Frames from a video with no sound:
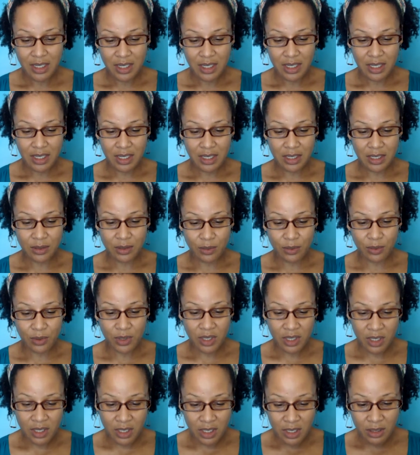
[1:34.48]
is
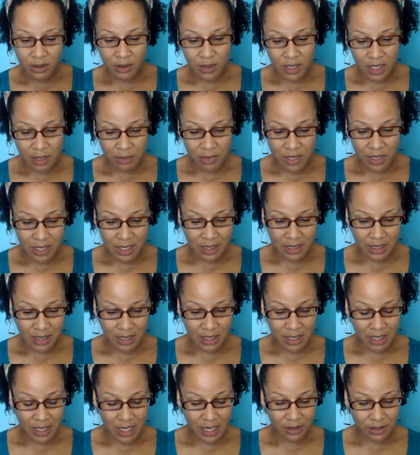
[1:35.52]
really going to be
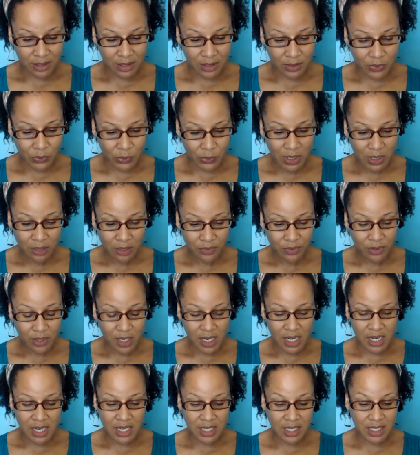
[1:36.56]
sticking out this week for
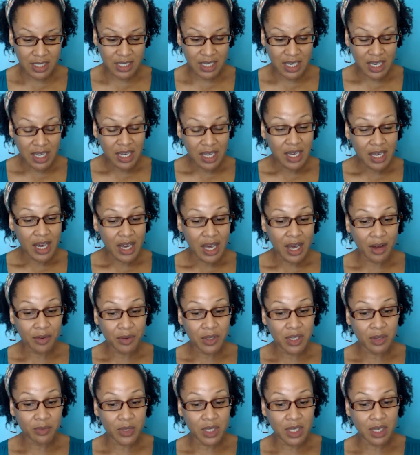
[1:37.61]
us? How
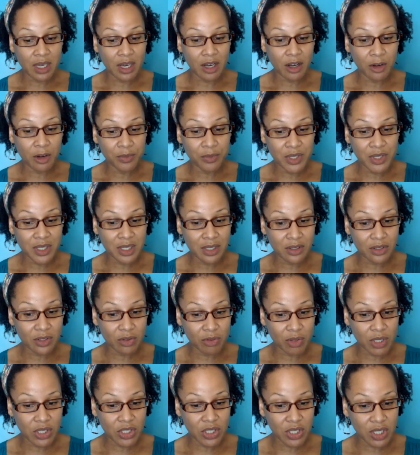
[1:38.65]
can we help the
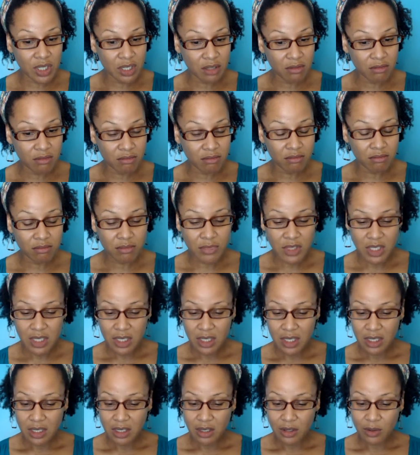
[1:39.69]
situation?
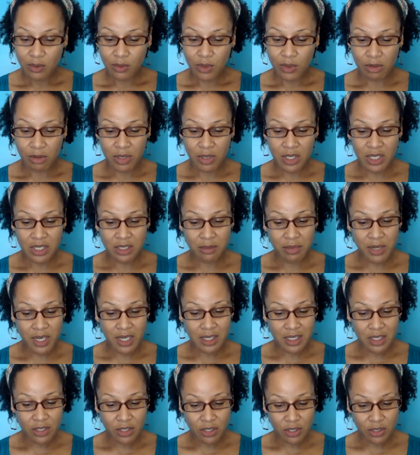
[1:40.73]
What do we need to pay
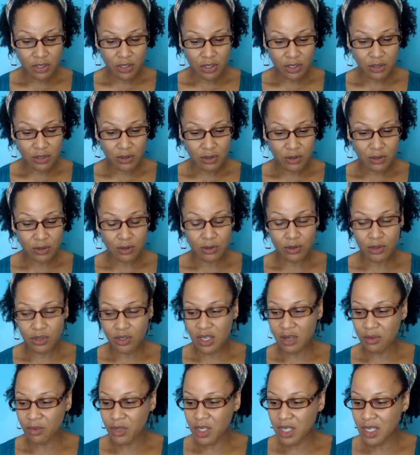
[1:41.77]
attention to so
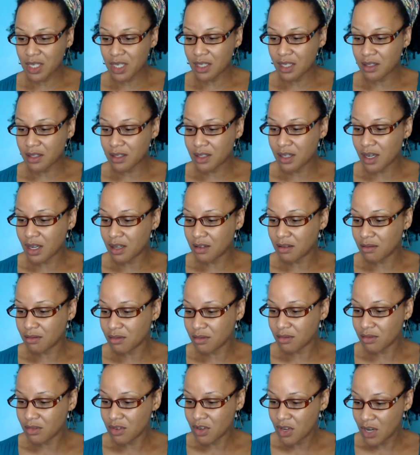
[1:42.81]
that we can
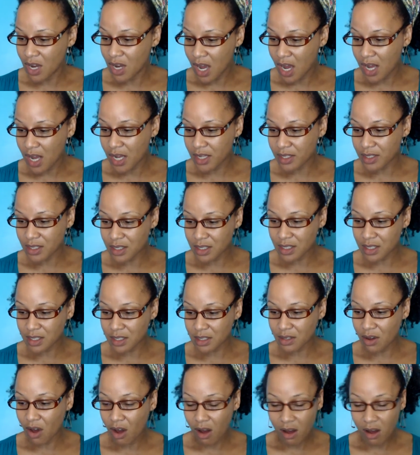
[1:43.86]
not
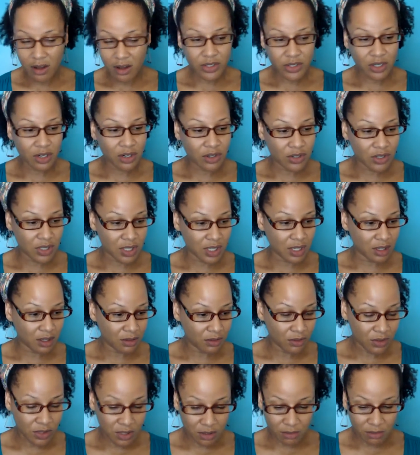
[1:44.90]
cause
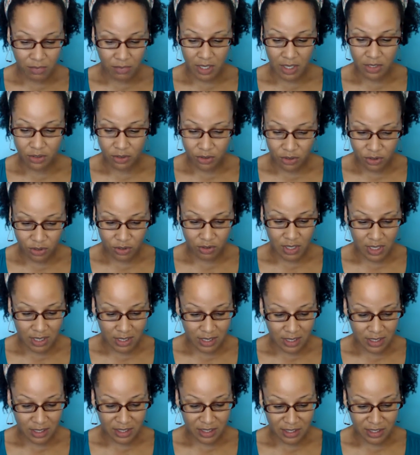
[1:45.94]
ourselves major stress
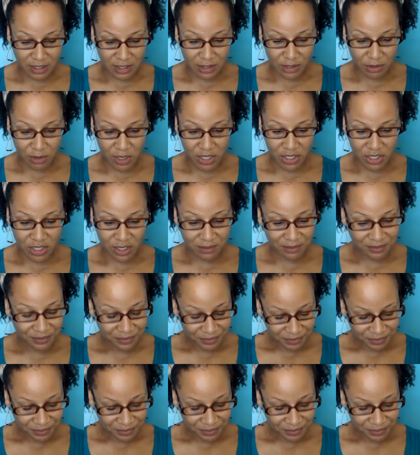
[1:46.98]
in the situation?